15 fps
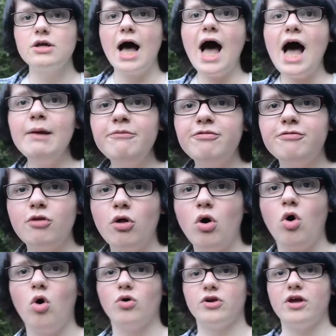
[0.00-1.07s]
I'm
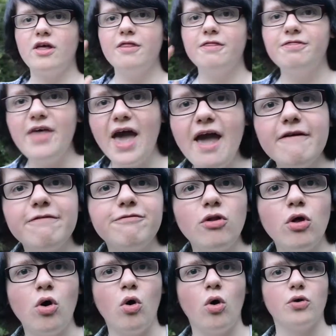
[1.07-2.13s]
flawed. They're
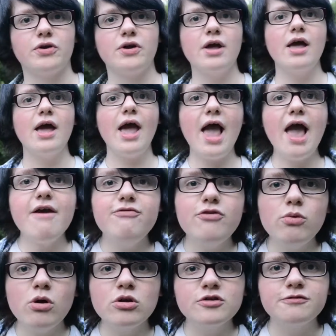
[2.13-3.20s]
flawed.
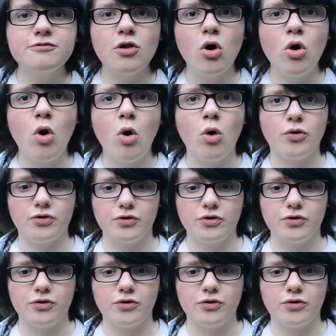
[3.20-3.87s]
Everyone's flawed.